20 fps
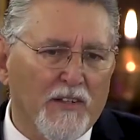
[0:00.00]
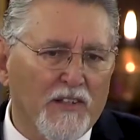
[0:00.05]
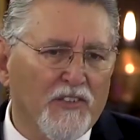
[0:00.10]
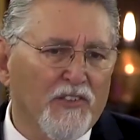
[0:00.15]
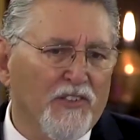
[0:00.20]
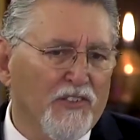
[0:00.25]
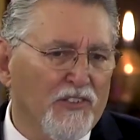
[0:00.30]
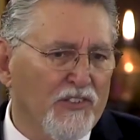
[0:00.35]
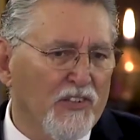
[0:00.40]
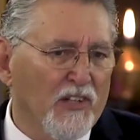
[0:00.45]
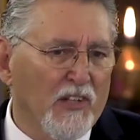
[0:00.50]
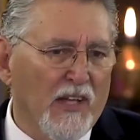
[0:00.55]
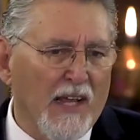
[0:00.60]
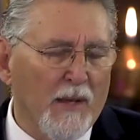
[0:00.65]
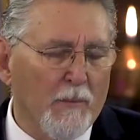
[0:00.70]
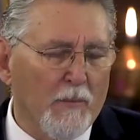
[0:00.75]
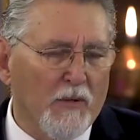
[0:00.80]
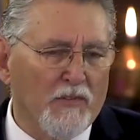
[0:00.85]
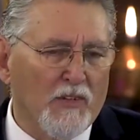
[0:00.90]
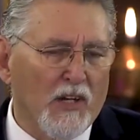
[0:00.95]
this is the
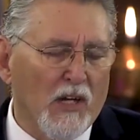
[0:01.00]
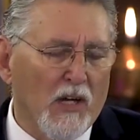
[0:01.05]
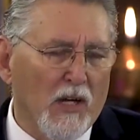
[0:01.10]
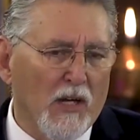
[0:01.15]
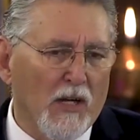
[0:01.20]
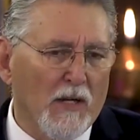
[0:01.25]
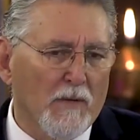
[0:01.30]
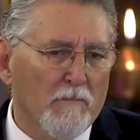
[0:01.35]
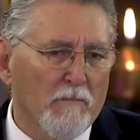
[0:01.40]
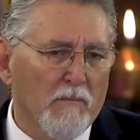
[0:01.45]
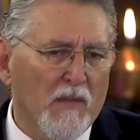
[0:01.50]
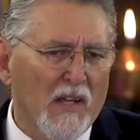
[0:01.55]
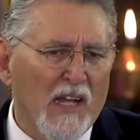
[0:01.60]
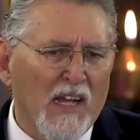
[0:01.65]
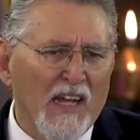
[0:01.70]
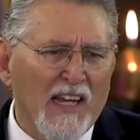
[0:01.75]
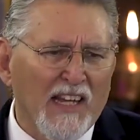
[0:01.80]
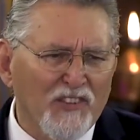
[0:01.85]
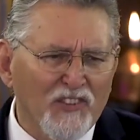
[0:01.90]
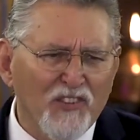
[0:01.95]
Lamb of God.
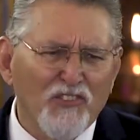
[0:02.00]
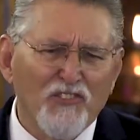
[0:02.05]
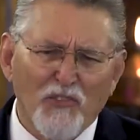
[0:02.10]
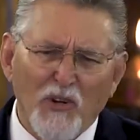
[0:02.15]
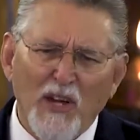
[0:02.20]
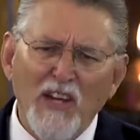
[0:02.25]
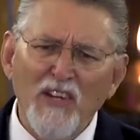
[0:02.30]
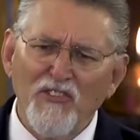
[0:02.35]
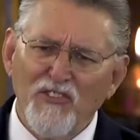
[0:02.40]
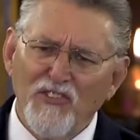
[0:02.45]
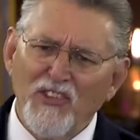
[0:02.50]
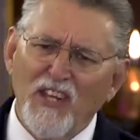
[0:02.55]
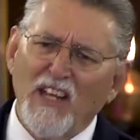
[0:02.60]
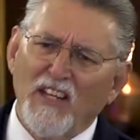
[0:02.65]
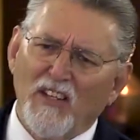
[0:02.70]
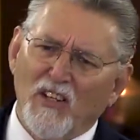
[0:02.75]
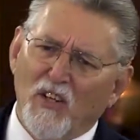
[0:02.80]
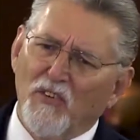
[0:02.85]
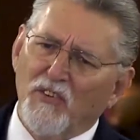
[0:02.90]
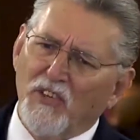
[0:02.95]
It's a strange
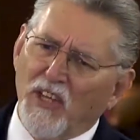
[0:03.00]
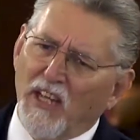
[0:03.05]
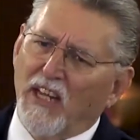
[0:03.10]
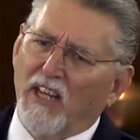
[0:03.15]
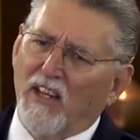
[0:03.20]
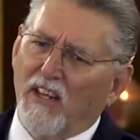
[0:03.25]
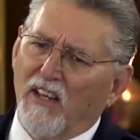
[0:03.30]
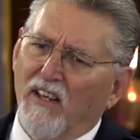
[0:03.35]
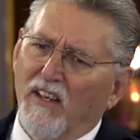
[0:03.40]
thing, though, think.